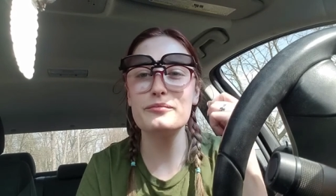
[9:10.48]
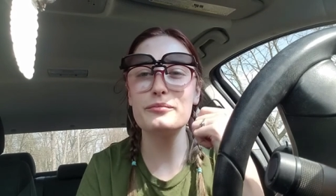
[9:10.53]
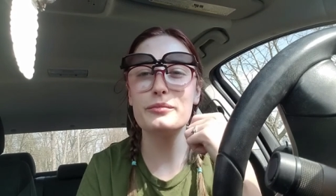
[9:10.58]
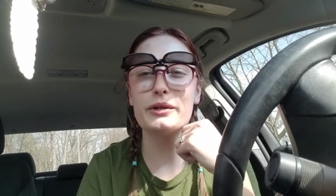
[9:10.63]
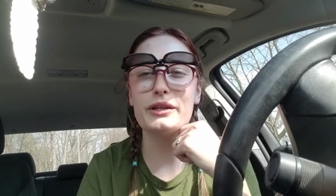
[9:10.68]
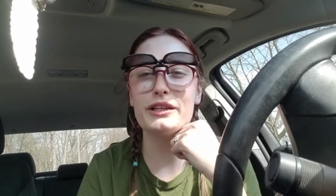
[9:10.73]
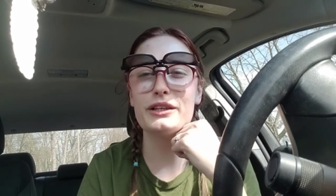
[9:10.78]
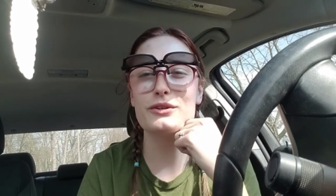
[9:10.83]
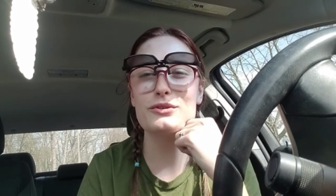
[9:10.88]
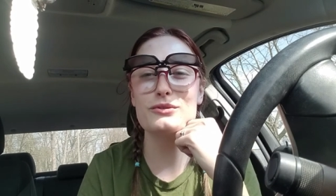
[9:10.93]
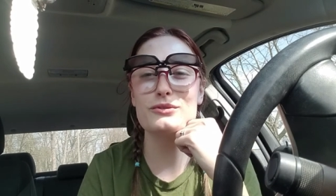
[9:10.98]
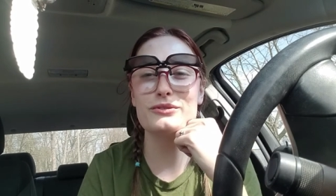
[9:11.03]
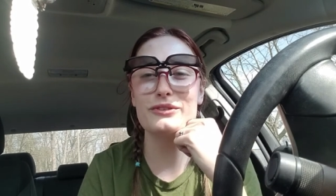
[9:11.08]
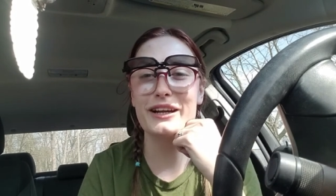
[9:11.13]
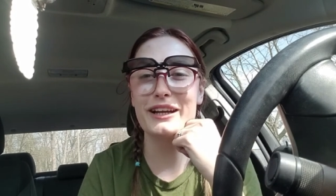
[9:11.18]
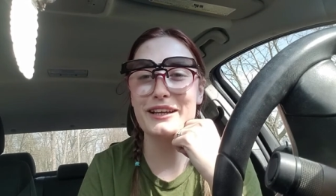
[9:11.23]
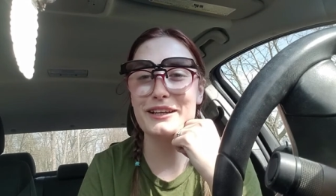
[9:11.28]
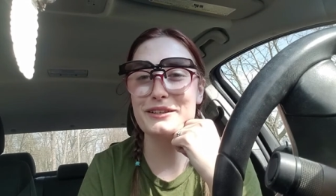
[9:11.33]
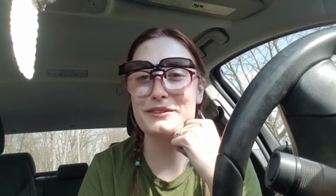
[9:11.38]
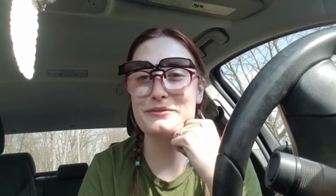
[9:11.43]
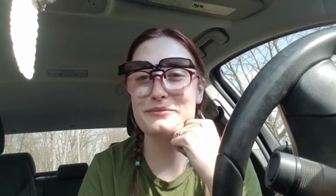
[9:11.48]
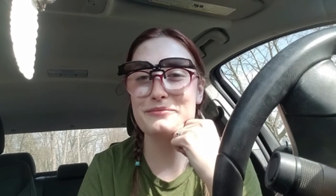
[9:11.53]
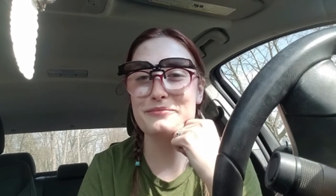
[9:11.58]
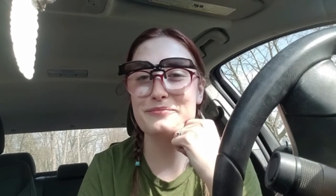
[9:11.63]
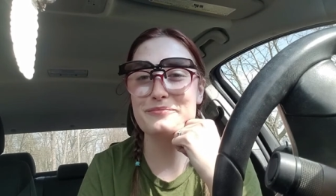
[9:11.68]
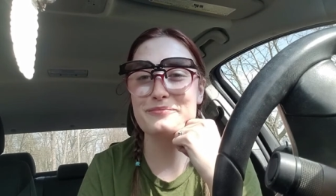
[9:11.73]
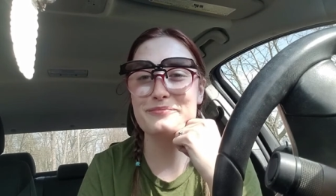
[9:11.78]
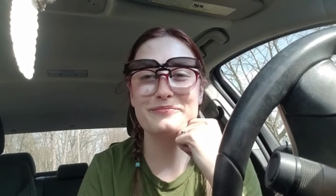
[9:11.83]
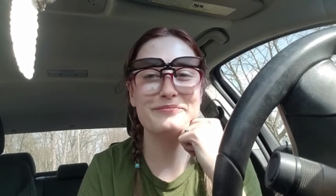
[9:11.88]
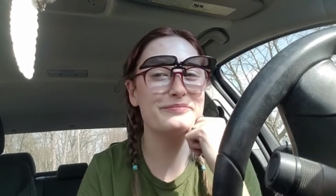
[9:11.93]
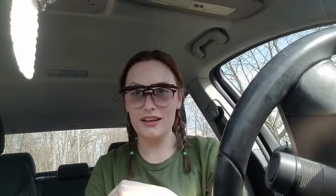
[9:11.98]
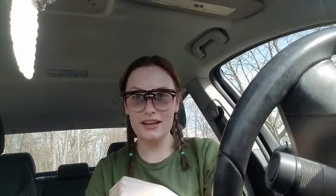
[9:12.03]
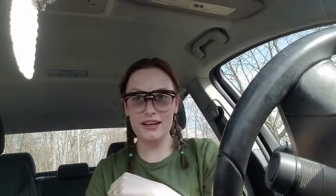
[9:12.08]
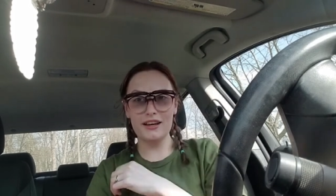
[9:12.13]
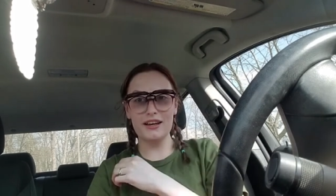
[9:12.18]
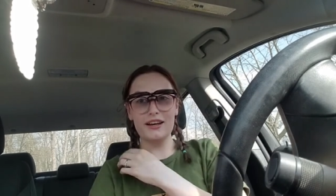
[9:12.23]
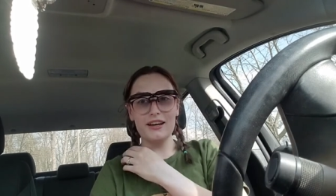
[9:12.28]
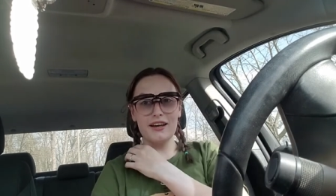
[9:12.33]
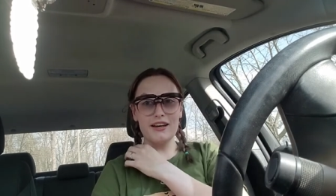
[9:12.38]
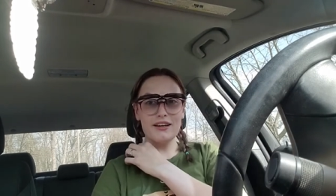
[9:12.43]
Pretty cool, right?
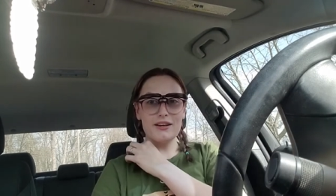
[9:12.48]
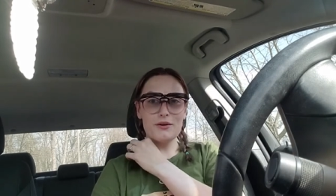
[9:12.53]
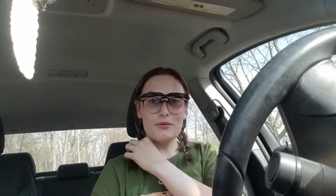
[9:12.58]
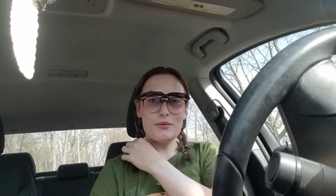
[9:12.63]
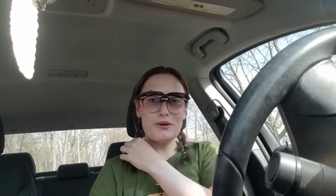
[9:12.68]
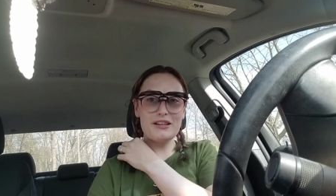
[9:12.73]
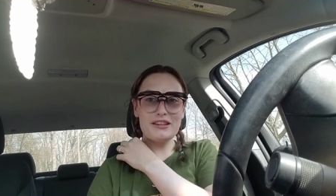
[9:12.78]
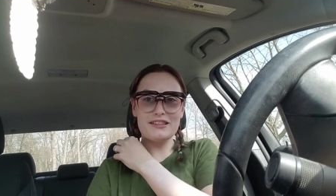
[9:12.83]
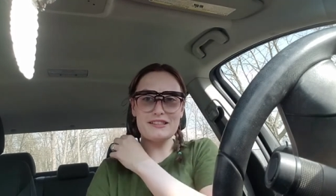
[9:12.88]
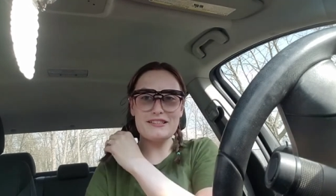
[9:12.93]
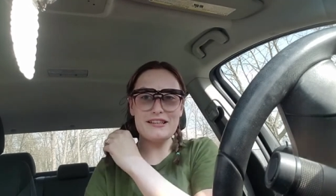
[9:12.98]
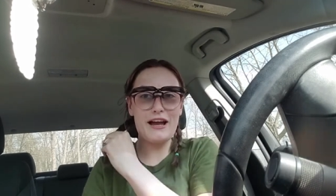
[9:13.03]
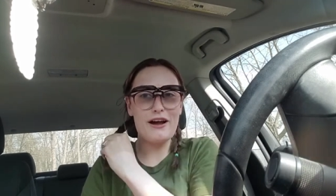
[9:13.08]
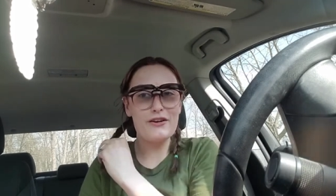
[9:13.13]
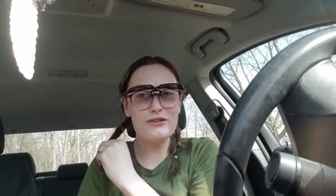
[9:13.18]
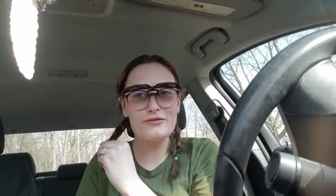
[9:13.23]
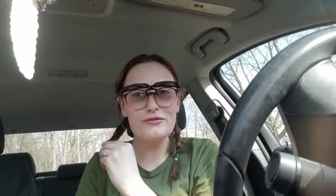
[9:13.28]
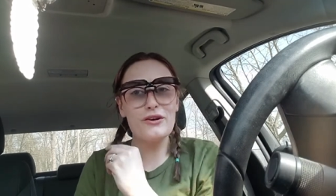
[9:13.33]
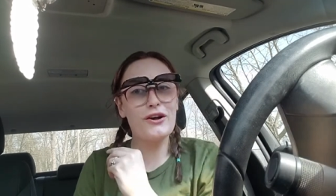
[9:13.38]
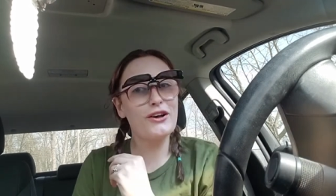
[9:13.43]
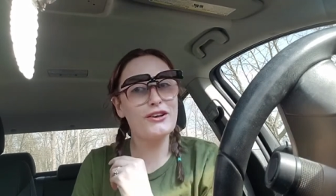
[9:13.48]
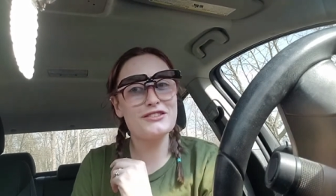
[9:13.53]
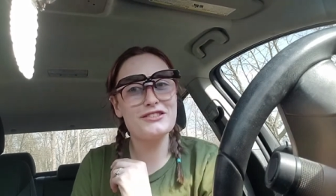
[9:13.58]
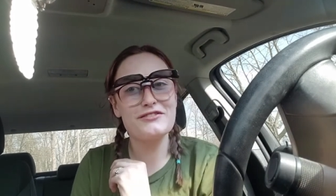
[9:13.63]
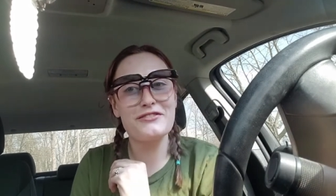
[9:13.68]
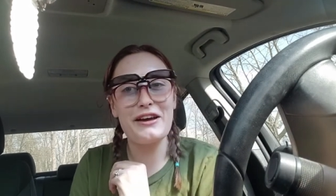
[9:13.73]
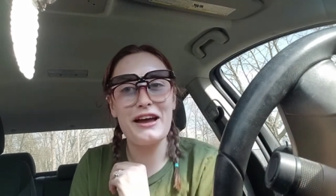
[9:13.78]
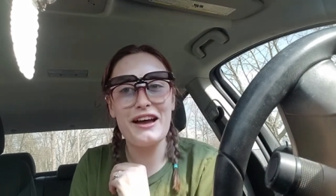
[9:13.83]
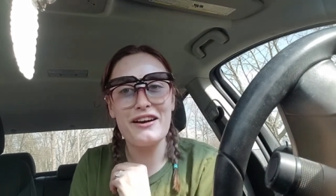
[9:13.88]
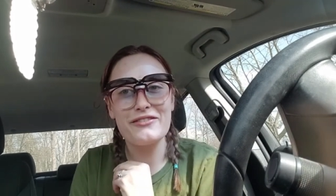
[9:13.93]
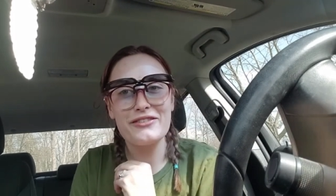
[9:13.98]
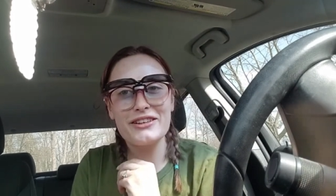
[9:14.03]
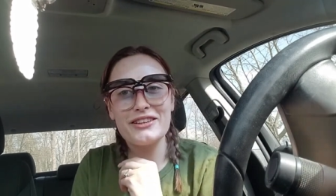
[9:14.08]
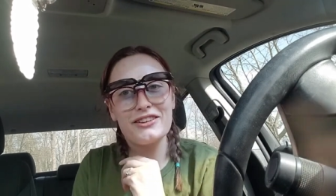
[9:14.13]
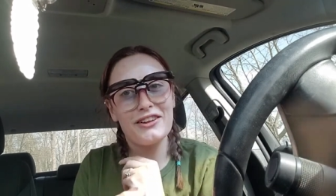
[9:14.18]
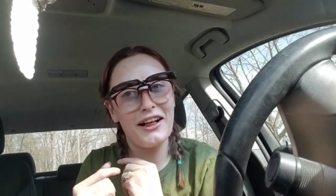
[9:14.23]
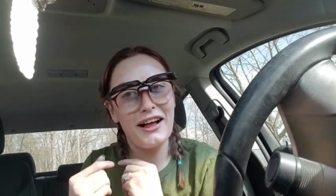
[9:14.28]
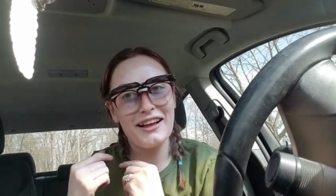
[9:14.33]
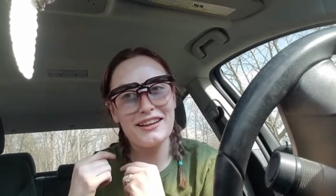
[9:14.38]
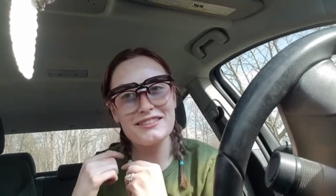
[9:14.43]
One of the downfalls of having
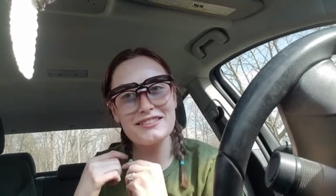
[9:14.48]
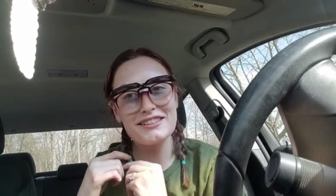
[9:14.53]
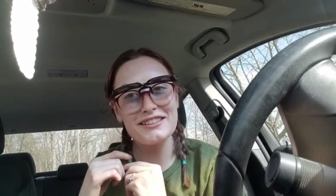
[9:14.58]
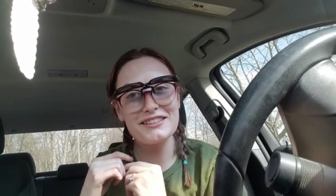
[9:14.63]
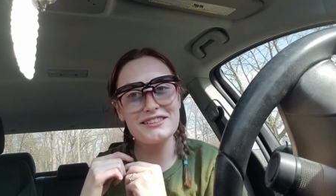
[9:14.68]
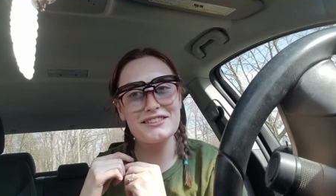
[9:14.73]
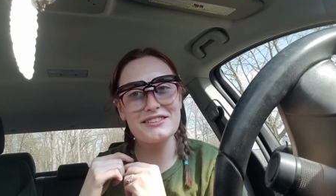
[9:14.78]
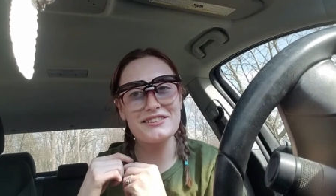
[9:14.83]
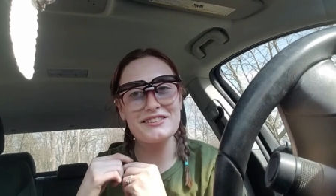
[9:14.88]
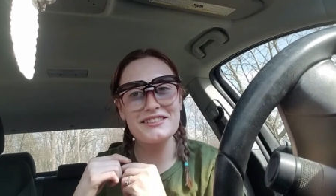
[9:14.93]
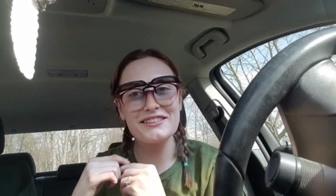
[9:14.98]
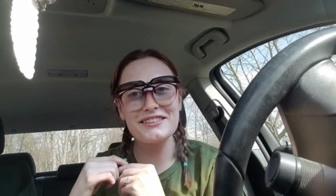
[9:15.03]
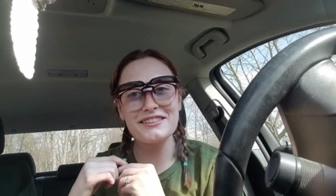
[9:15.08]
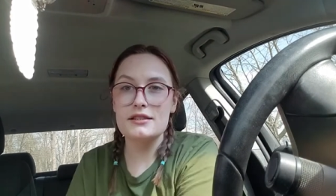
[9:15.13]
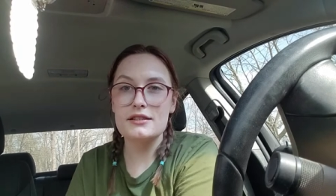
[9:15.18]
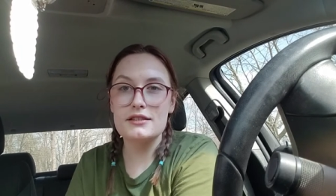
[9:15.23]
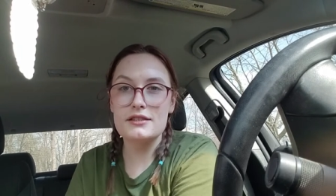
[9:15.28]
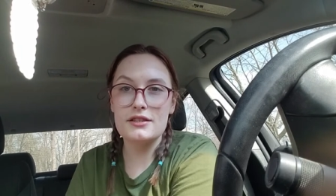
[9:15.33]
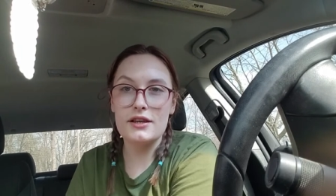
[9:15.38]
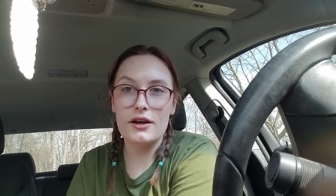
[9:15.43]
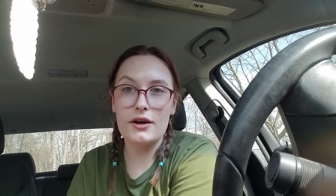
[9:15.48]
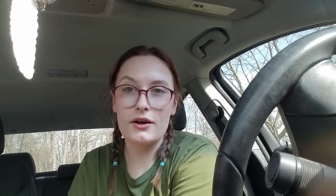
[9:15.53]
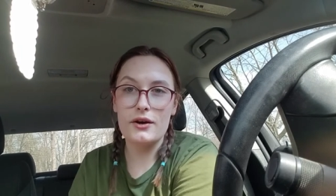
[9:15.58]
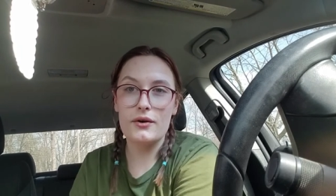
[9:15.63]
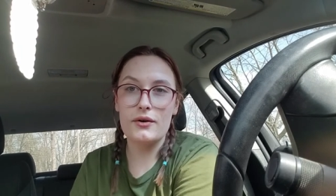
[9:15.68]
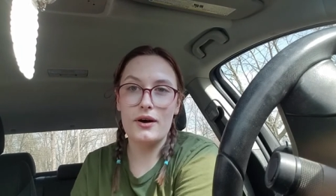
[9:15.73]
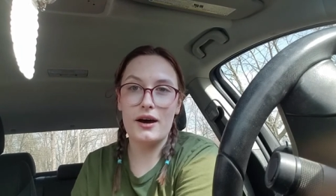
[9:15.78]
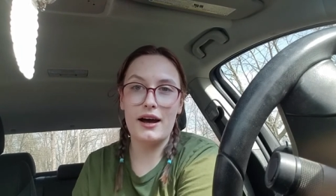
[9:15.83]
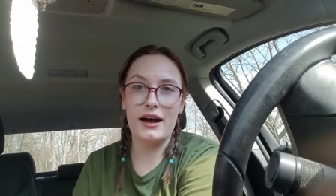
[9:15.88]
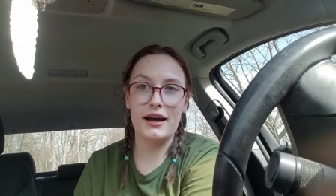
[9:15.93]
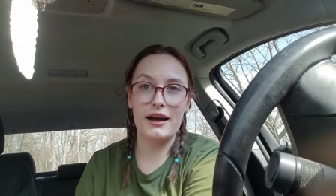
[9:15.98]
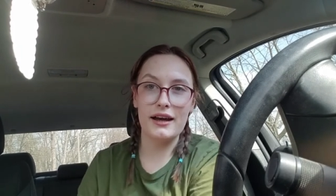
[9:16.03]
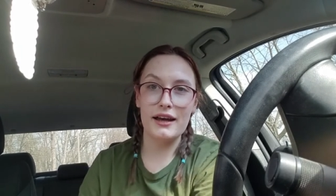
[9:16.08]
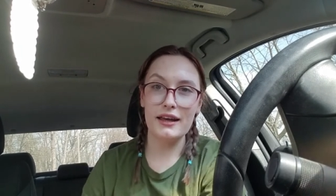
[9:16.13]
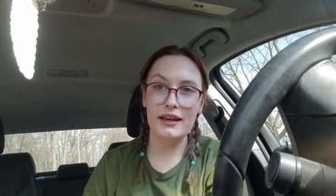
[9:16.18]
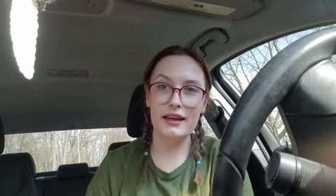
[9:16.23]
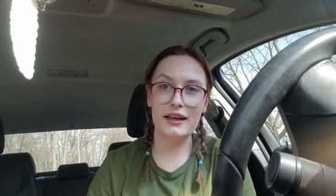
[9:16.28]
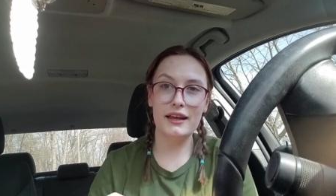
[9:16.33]
glasses. So I